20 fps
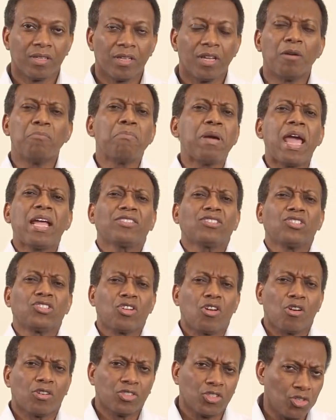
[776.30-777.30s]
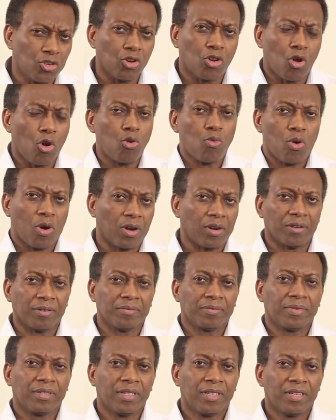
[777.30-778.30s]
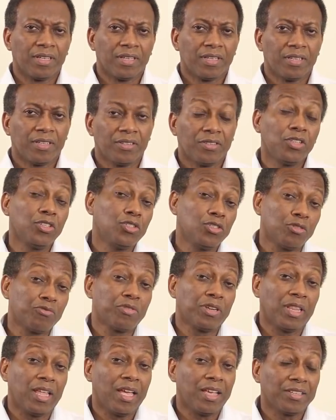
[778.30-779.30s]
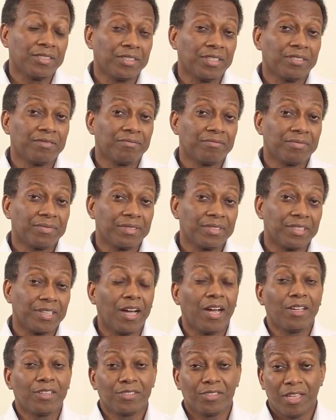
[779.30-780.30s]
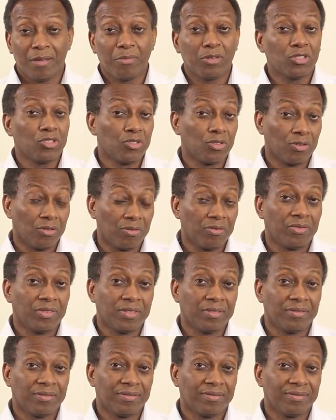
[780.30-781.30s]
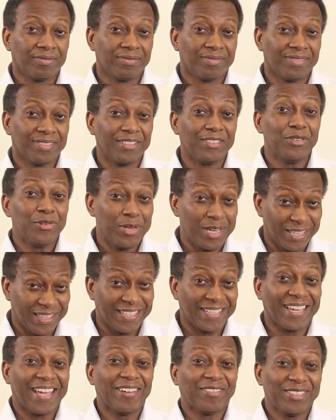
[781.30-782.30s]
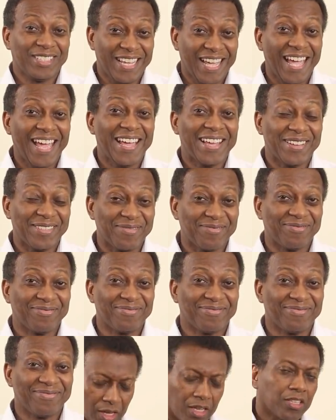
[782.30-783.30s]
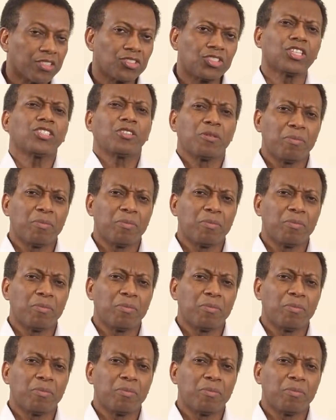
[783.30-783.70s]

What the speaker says: Imagine talking to your coworker. Did you realize that God's name is Jehovah? You get to count time. Just